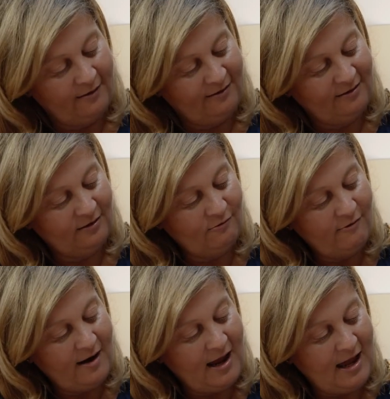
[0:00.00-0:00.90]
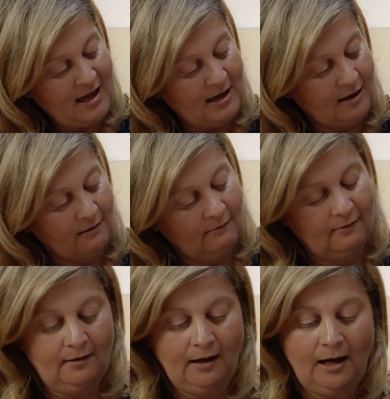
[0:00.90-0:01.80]
3.
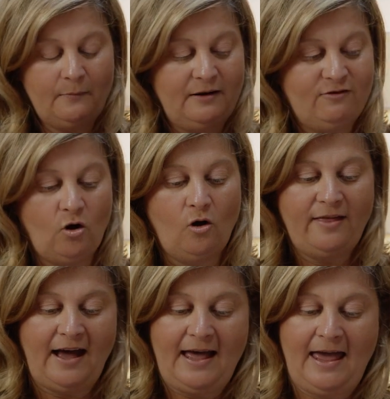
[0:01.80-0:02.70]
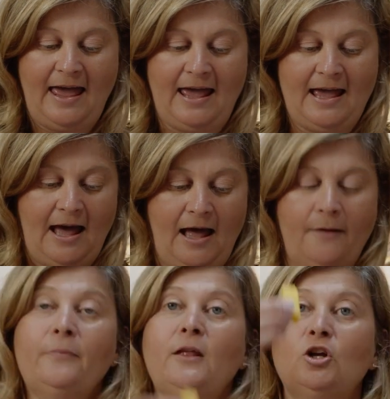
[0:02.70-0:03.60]
And we've got that
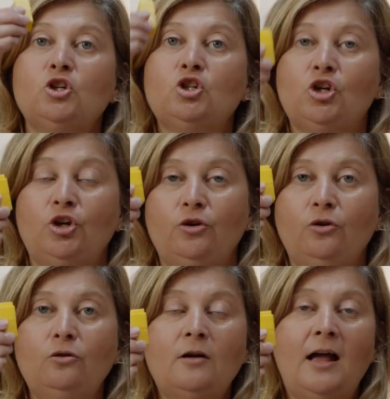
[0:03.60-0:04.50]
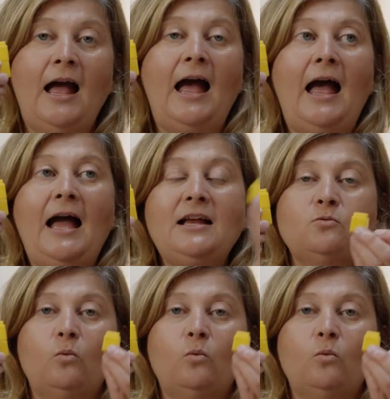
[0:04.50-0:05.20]
here. 2 add